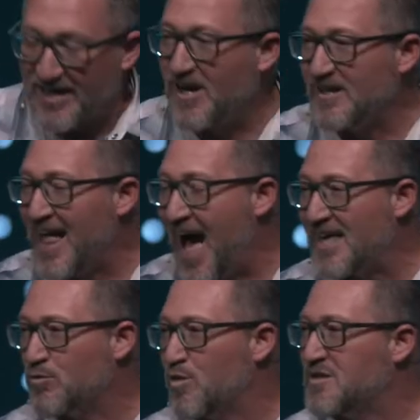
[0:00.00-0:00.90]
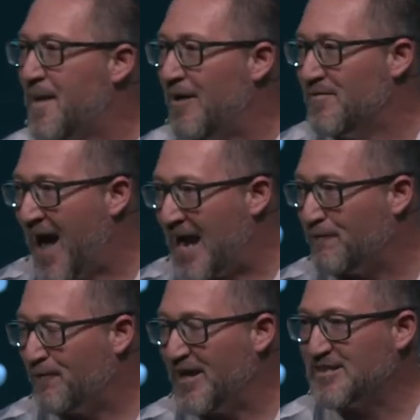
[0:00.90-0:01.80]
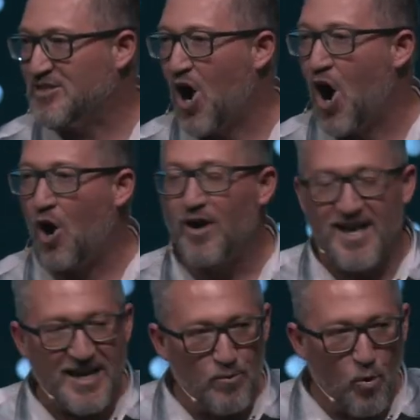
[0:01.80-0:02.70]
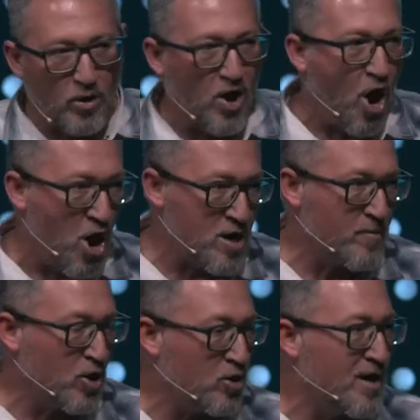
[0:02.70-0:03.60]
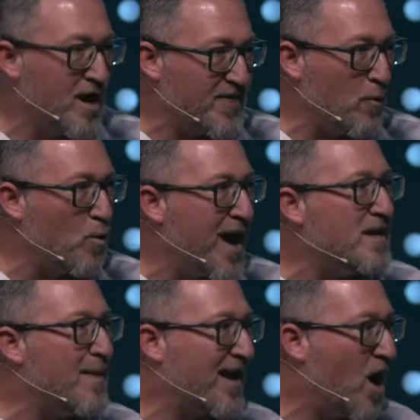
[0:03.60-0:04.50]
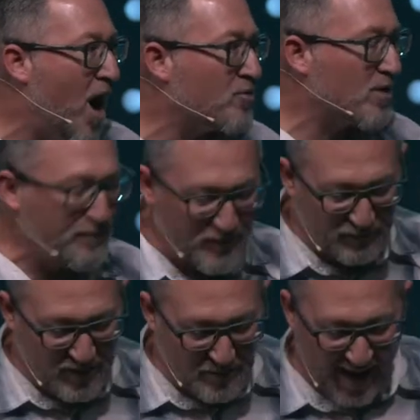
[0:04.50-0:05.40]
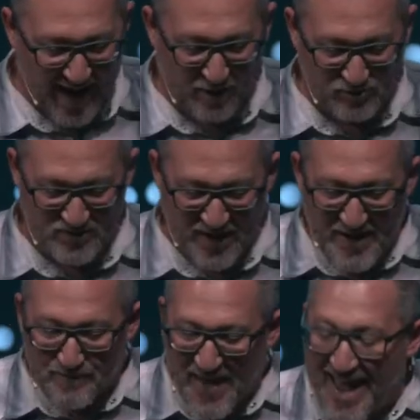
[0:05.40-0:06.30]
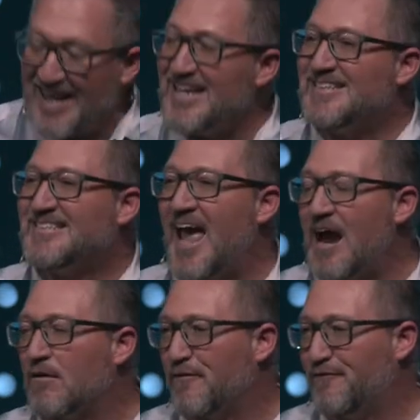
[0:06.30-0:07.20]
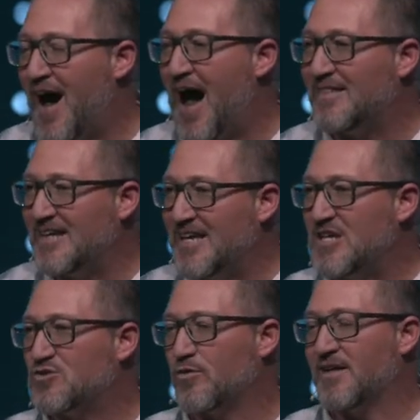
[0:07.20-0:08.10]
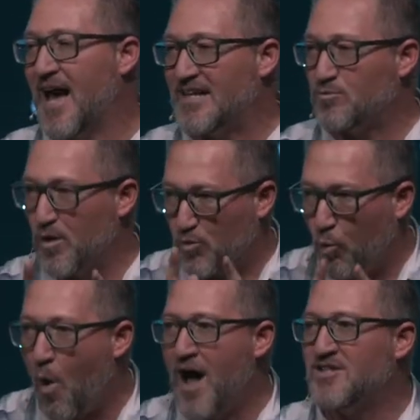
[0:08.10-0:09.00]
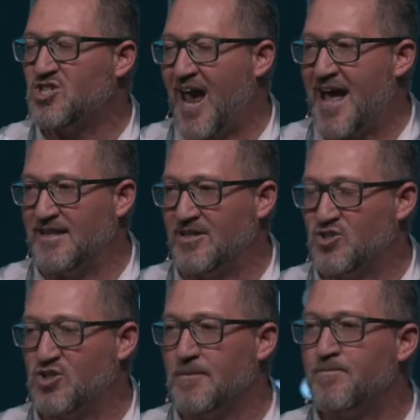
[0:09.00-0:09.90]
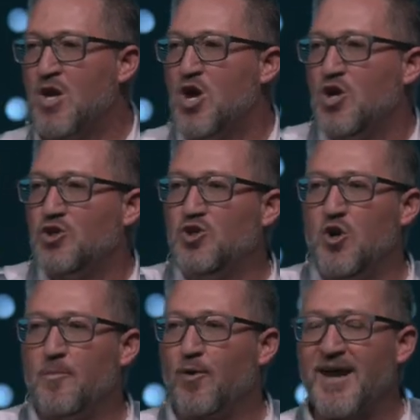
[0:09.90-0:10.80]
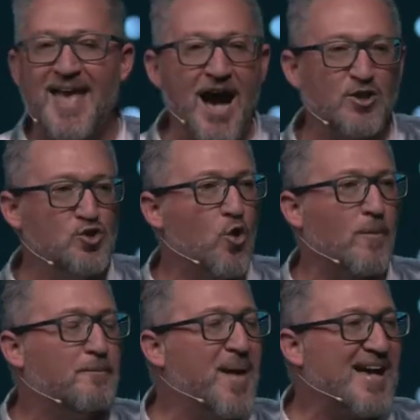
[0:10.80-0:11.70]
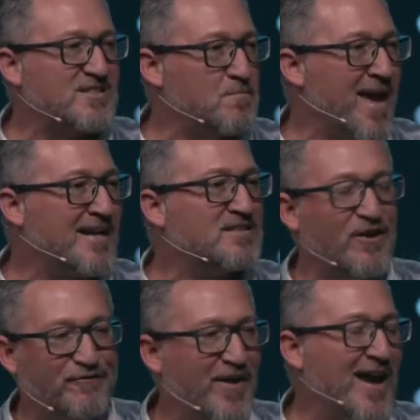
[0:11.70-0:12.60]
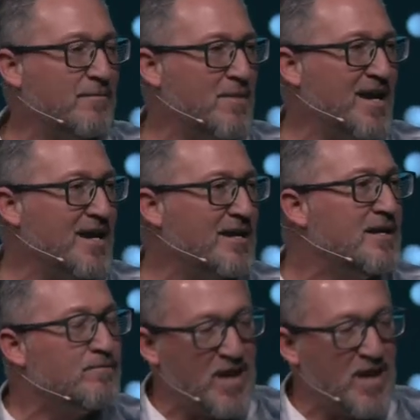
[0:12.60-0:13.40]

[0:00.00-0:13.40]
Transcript: Goliath was about nine feet tall. He wore armor that weighed about 150 pounds. And he terrified the Israelites with one challenge You bring out your best man to fight me.